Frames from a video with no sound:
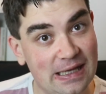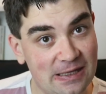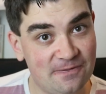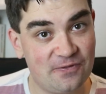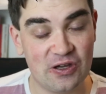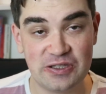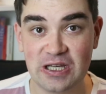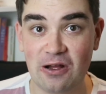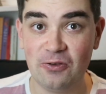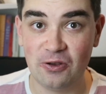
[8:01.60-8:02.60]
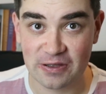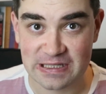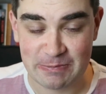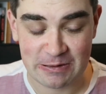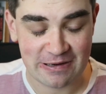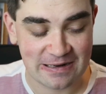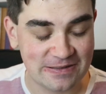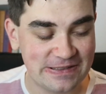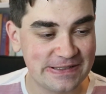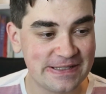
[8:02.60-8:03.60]
infertile not to be
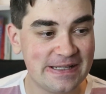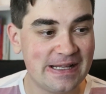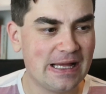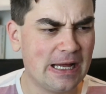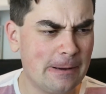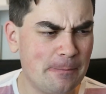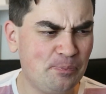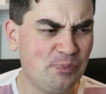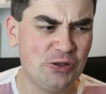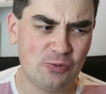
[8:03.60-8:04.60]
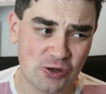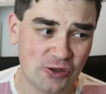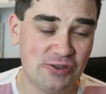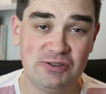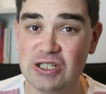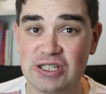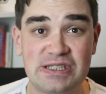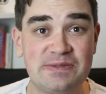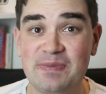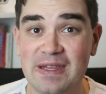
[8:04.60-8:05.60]
pregnant. You could
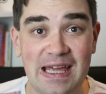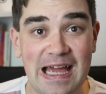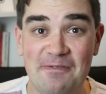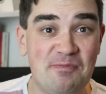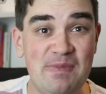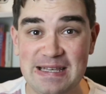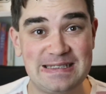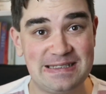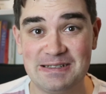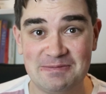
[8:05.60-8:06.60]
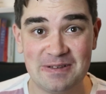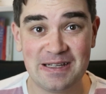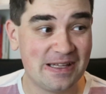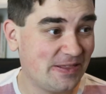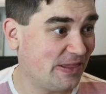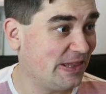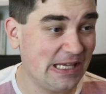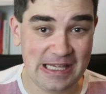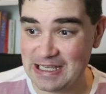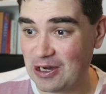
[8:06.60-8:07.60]
just have missed
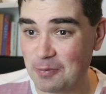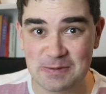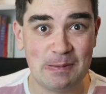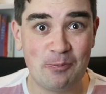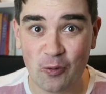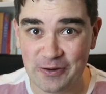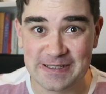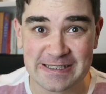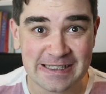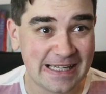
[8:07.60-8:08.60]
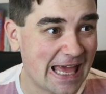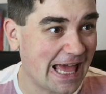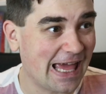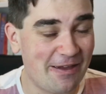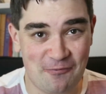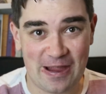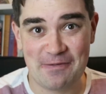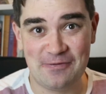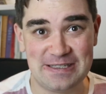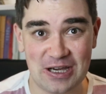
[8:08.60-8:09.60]
the optimum point
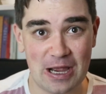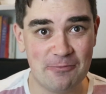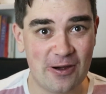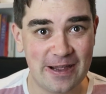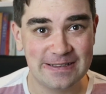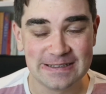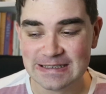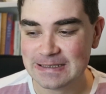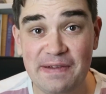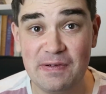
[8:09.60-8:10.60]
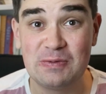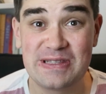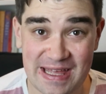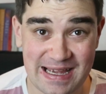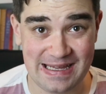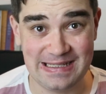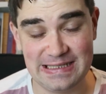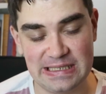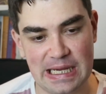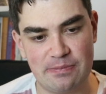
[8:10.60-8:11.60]
every time, right? If it was that
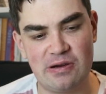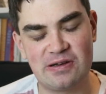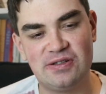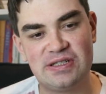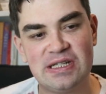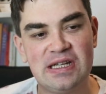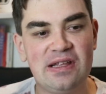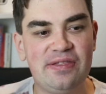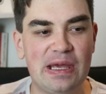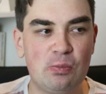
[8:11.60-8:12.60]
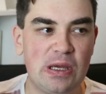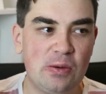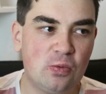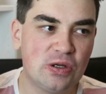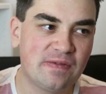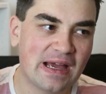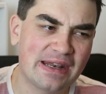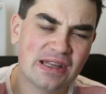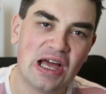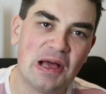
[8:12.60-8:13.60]
easy to get pregnant, then we would have
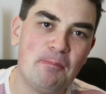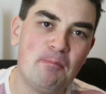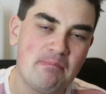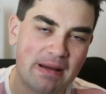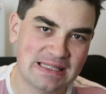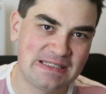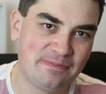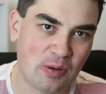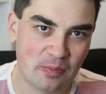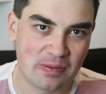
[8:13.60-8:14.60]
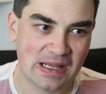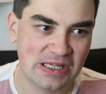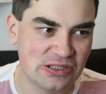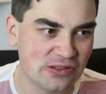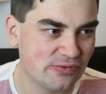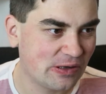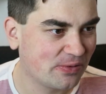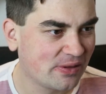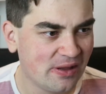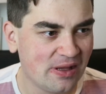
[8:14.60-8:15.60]
had a massive population
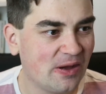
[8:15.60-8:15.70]
growth